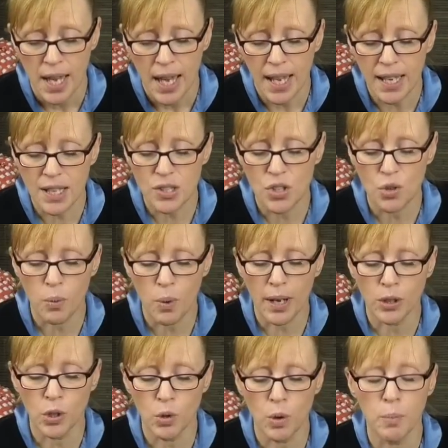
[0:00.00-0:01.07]
He is the one
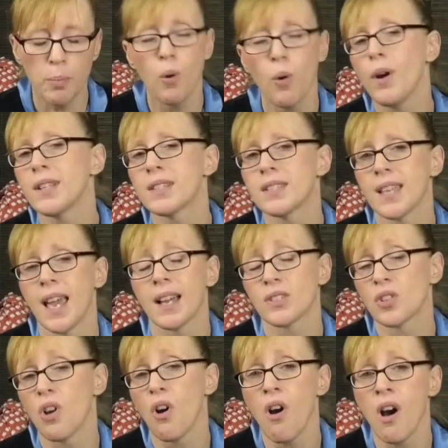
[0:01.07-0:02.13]
who appoints our
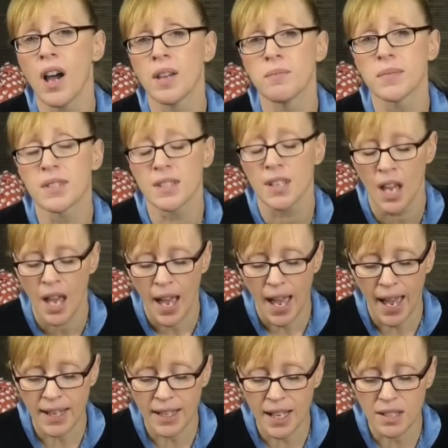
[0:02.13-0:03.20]
times
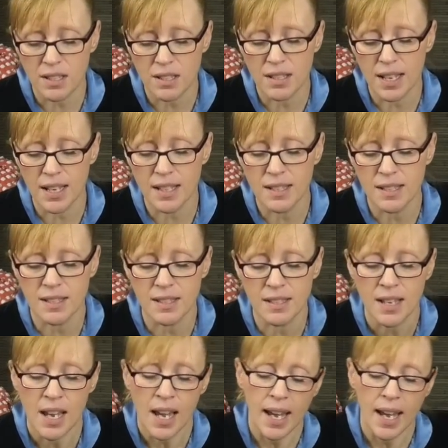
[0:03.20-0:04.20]
and our seasons.